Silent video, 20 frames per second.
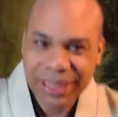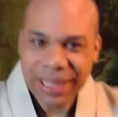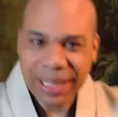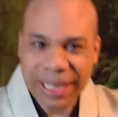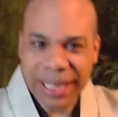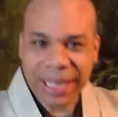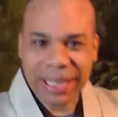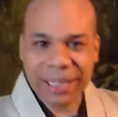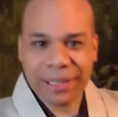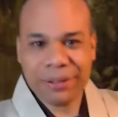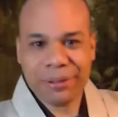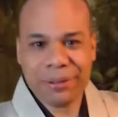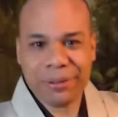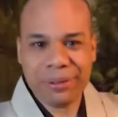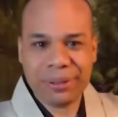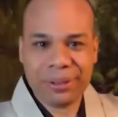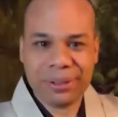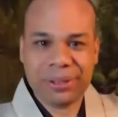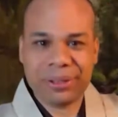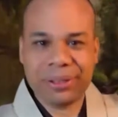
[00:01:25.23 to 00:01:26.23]

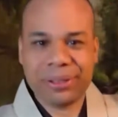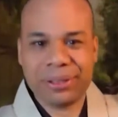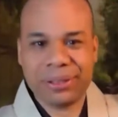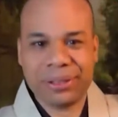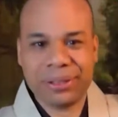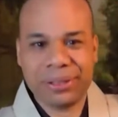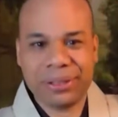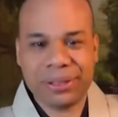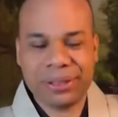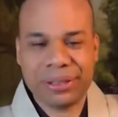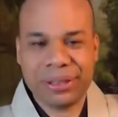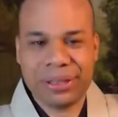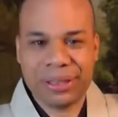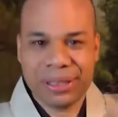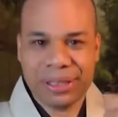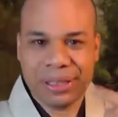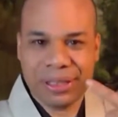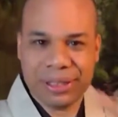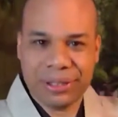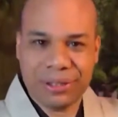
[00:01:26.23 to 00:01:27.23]
angles,
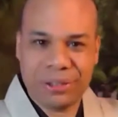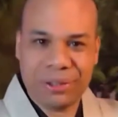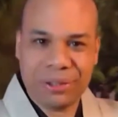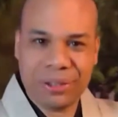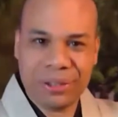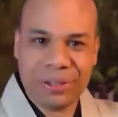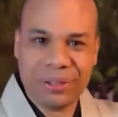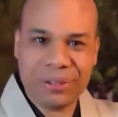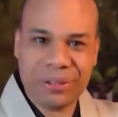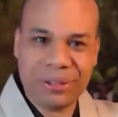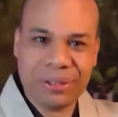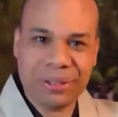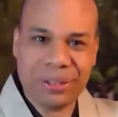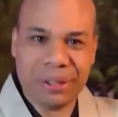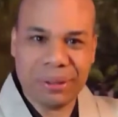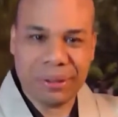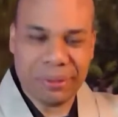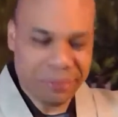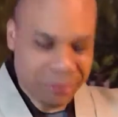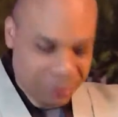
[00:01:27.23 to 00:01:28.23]
the drills, the,
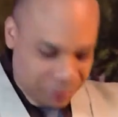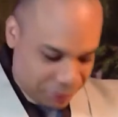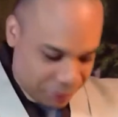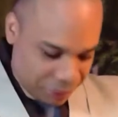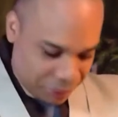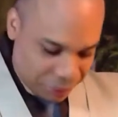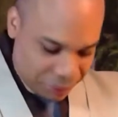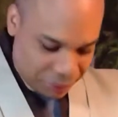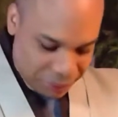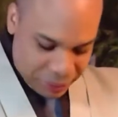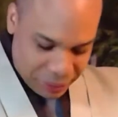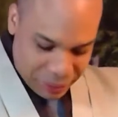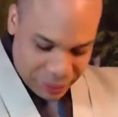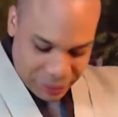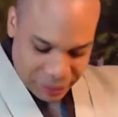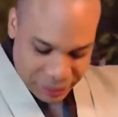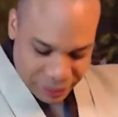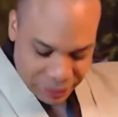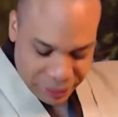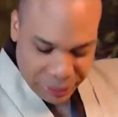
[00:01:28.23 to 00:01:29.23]

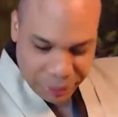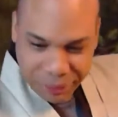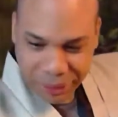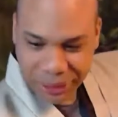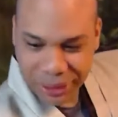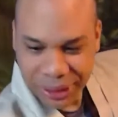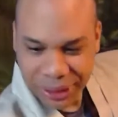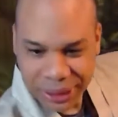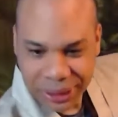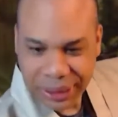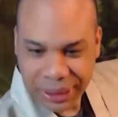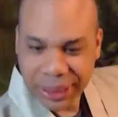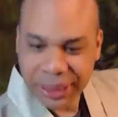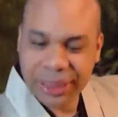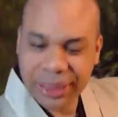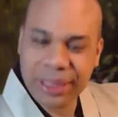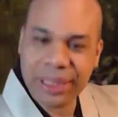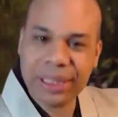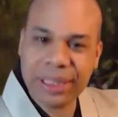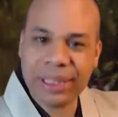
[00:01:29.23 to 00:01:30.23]
the thrusting
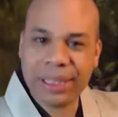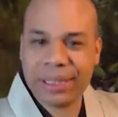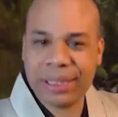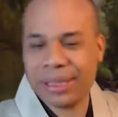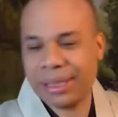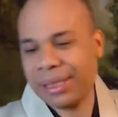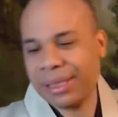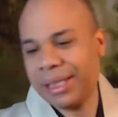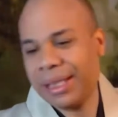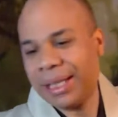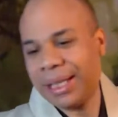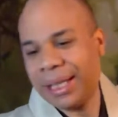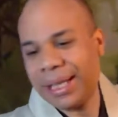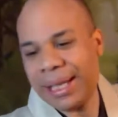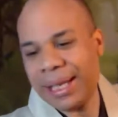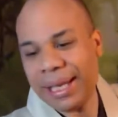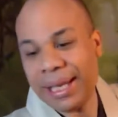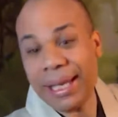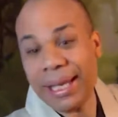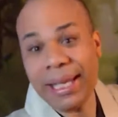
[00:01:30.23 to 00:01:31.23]
techniques,
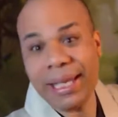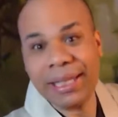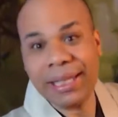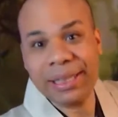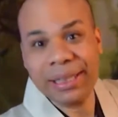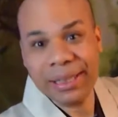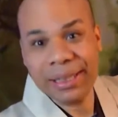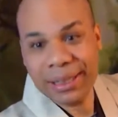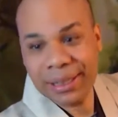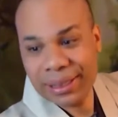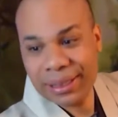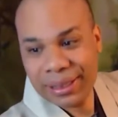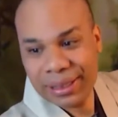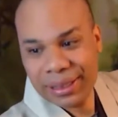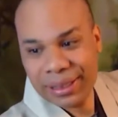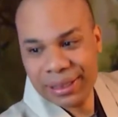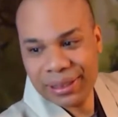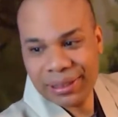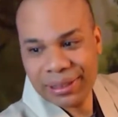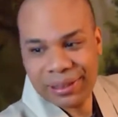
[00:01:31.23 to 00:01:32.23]
and
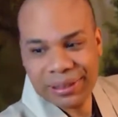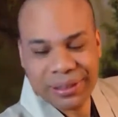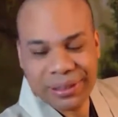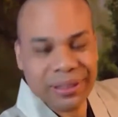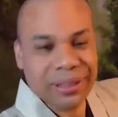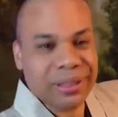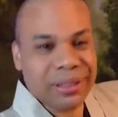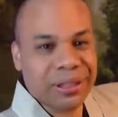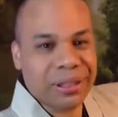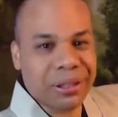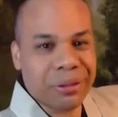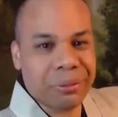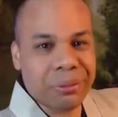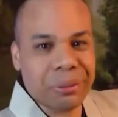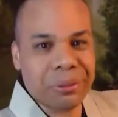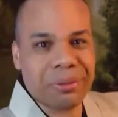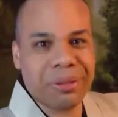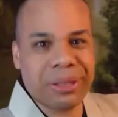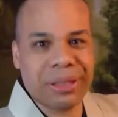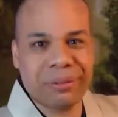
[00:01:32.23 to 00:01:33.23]
our
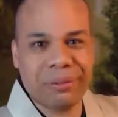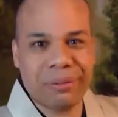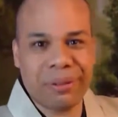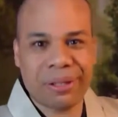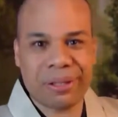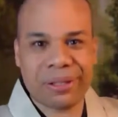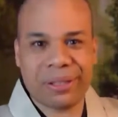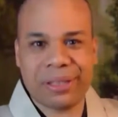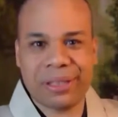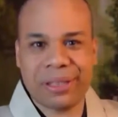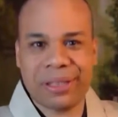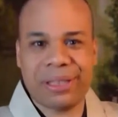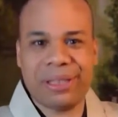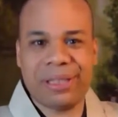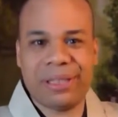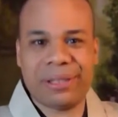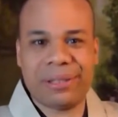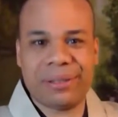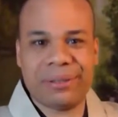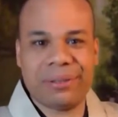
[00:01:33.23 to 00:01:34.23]
rolling water
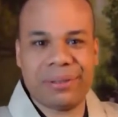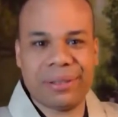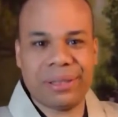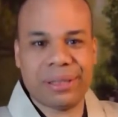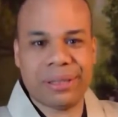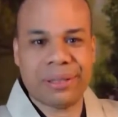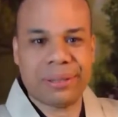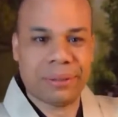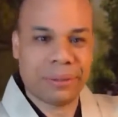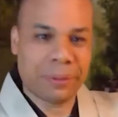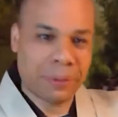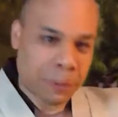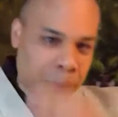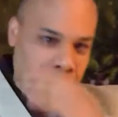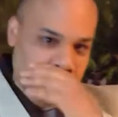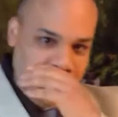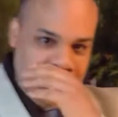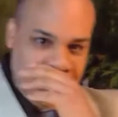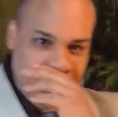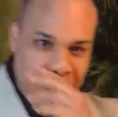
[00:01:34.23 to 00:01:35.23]
techniques too. Yeah.
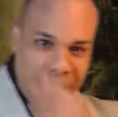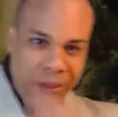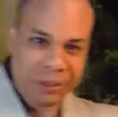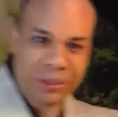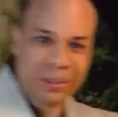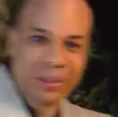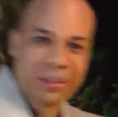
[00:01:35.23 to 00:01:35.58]
So